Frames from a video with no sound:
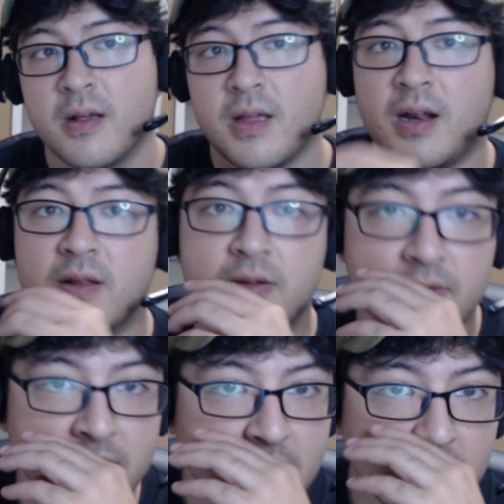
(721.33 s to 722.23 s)
And another
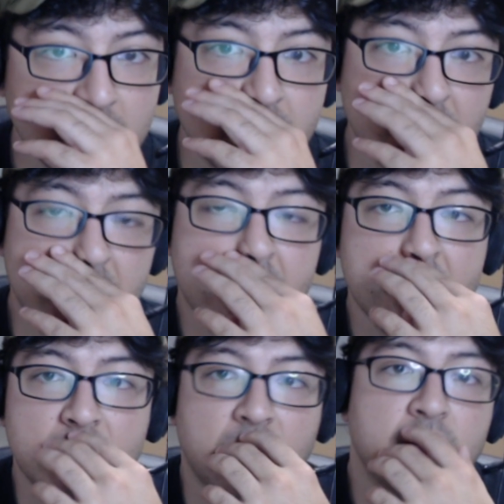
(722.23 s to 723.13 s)
thing that you could do
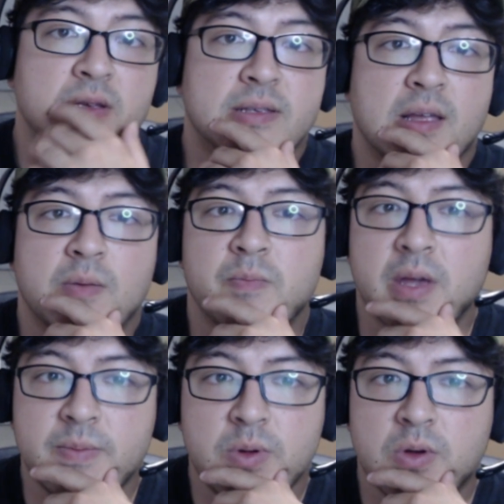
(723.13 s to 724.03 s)
too is like
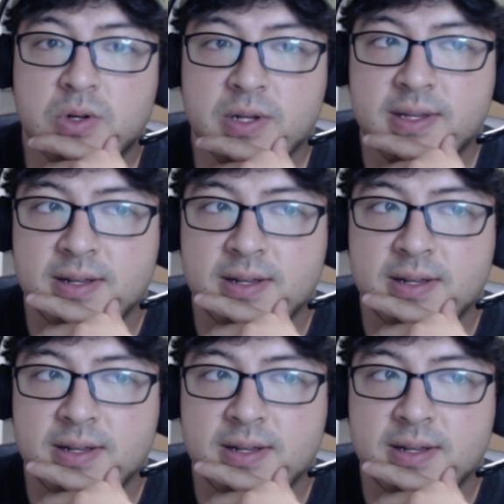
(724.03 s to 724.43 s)
maybe you could just